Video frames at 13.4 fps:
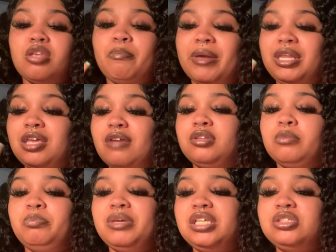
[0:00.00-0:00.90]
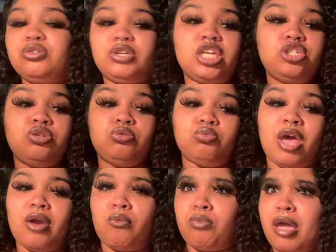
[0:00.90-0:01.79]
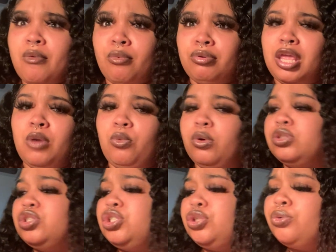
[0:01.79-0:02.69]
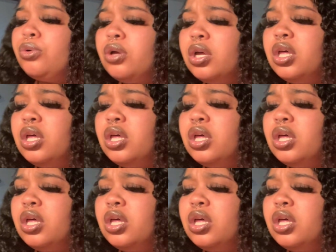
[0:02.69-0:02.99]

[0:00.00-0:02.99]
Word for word: the belly of the beast or get you like right where they want you.